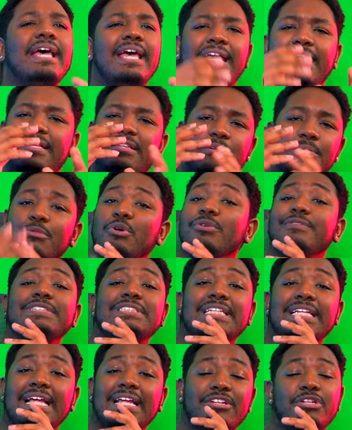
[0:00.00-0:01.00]
and the
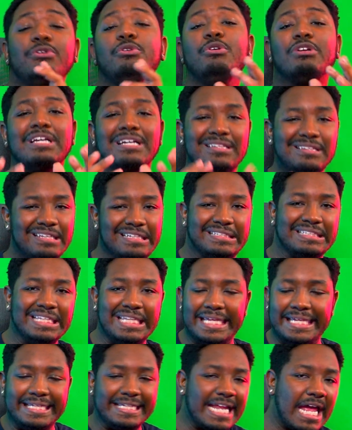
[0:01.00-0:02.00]
movies that I do, you can click the
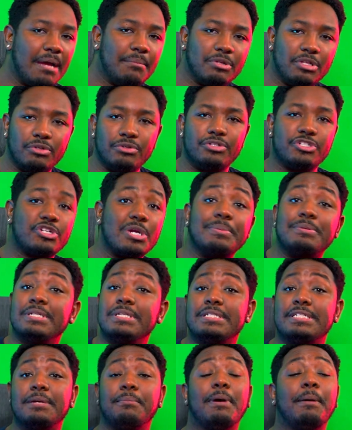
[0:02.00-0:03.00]
link down below in the
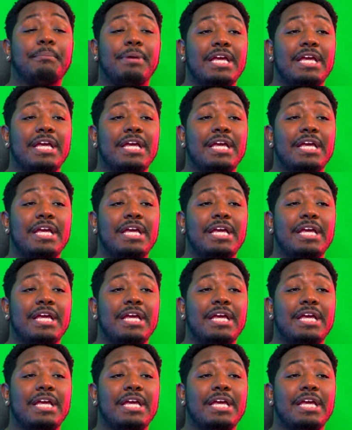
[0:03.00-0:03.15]
description to my